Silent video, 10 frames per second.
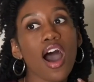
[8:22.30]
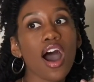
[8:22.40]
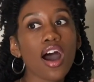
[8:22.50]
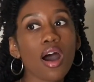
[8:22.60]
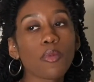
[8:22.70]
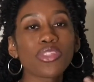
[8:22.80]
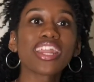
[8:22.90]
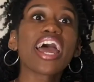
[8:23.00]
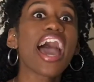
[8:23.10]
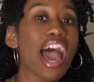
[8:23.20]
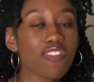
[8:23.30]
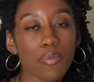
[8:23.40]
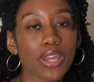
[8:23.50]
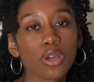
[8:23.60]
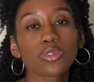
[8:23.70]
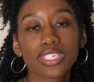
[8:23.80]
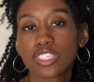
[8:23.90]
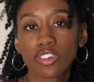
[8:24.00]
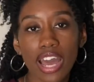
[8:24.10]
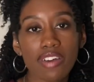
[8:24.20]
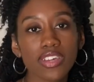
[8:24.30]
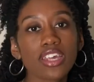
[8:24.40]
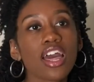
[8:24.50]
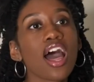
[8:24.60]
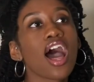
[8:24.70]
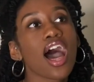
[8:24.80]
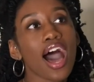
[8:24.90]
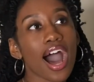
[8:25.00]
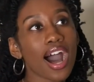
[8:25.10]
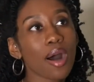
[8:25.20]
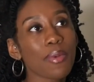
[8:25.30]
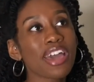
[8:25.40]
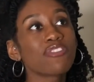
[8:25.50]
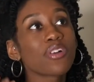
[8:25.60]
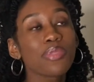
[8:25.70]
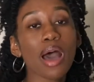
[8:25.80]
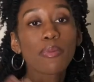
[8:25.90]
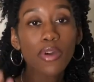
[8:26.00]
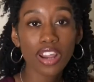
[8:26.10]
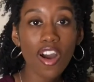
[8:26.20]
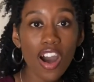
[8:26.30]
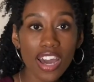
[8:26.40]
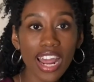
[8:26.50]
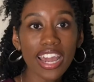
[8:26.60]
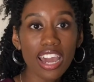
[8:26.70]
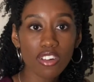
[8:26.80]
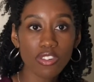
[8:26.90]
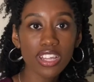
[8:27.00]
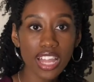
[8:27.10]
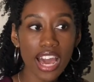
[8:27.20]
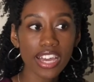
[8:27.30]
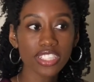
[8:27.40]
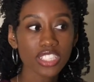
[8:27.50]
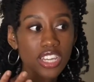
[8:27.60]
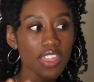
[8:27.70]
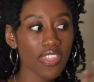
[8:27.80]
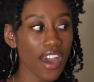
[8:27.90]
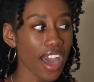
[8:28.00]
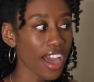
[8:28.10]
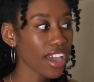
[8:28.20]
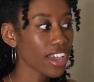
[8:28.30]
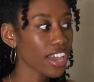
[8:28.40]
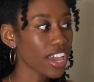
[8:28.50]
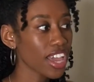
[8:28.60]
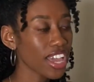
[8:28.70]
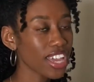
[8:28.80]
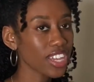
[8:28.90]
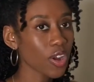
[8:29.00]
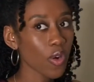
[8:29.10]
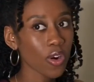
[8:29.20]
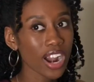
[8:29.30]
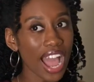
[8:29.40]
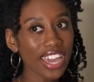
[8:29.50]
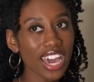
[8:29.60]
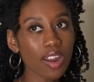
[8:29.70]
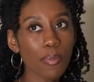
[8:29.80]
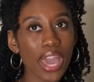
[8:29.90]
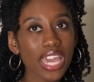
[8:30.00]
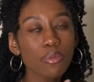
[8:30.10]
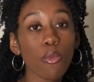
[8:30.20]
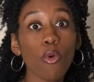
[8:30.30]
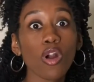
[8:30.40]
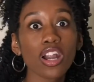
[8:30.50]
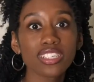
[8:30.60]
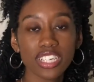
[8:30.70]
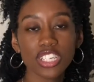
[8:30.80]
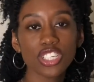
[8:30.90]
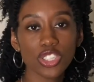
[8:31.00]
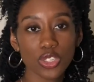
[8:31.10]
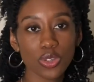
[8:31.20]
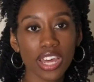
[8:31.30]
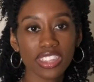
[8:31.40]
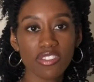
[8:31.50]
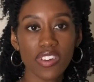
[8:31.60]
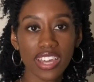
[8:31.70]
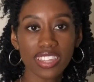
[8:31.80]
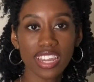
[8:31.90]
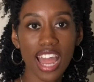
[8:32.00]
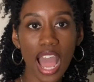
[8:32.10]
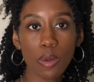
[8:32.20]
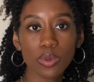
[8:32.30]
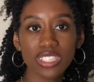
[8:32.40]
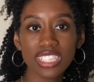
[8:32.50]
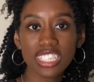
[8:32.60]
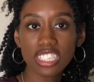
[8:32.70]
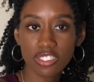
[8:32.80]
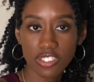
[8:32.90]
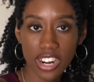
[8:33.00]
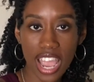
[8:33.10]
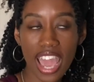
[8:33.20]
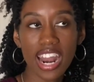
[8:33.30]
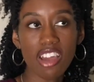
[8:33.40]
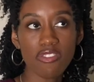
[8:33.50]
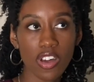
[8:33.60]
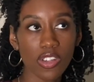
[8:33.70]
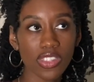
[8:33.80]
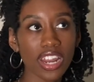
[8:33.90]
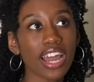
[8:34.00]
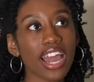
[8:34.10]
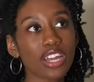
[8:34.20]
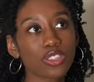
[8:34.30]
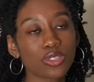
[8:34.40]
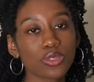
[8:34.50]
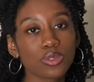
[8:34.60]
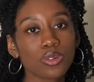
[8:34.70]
or that I have on my nose. I still have it. And from that point on, I kind of realized that, or I kind of paid more attention to like the fact that I was different, and I felt that I had to